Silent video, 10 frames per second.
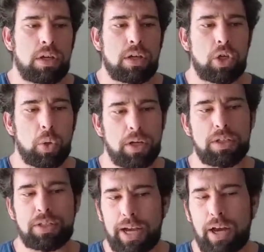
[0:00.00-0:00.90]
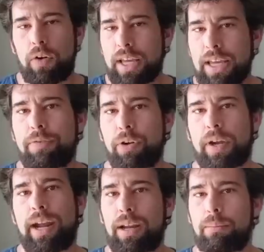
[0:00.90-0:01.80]
you can tell if you're
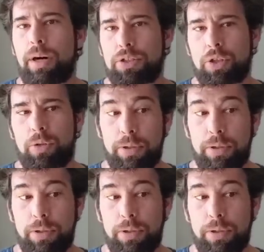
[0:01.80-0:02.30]
gaining muscle.